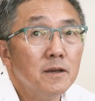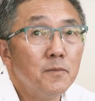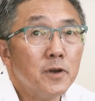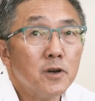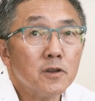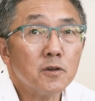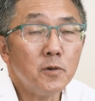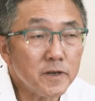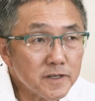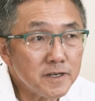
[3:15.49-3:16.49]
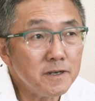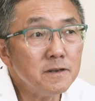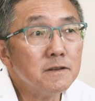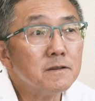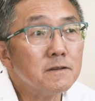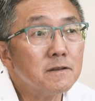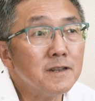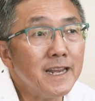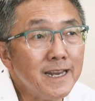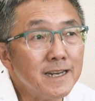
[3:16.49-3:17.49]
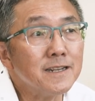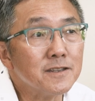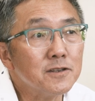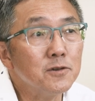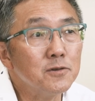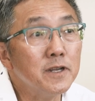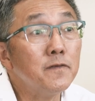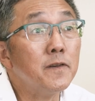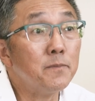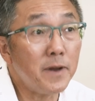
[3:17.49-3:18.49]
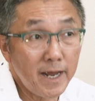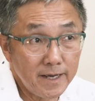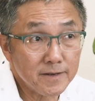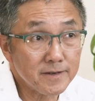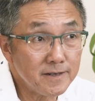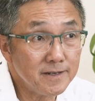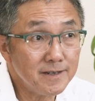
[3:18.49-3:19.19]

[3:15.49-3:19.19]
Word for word: because questions lead us to different past.